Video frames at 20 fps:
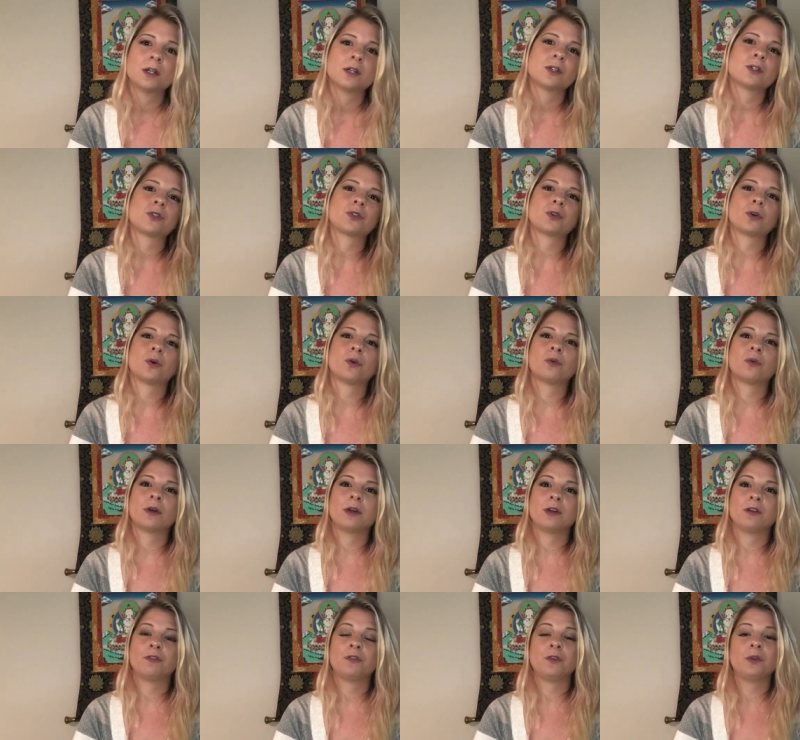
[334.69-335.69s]
So
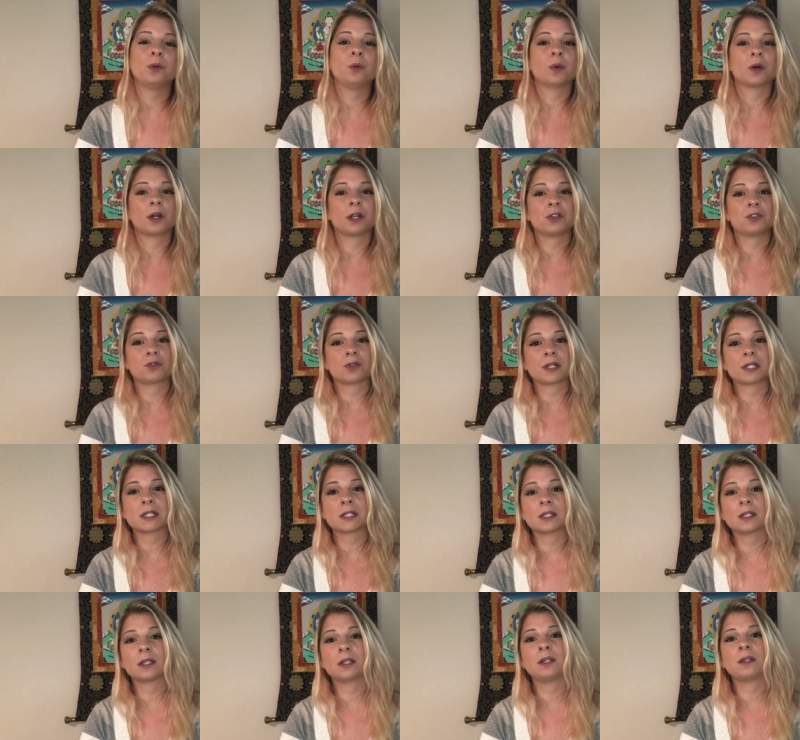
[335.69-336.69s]
if you are
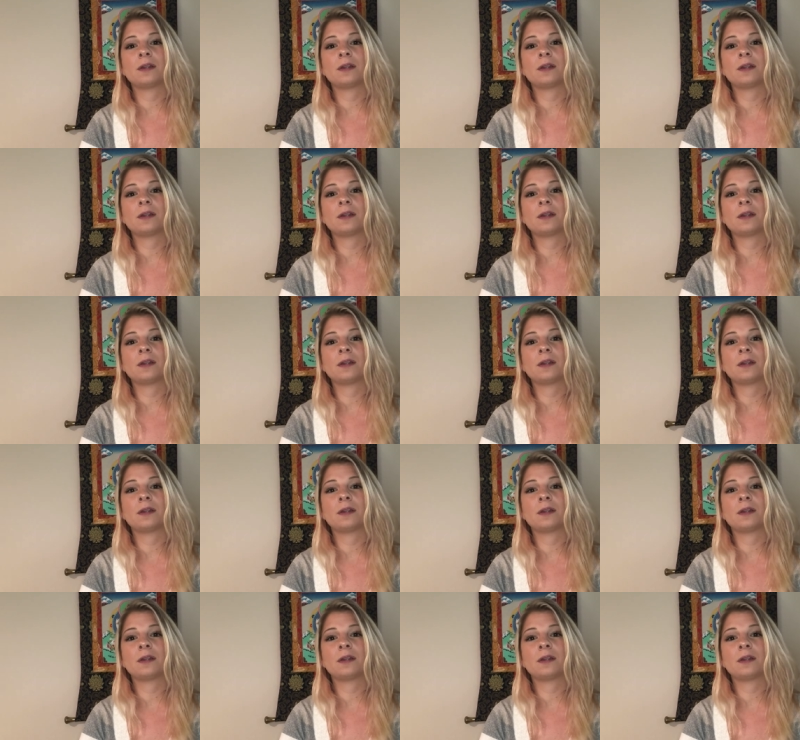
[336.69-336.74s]
interested,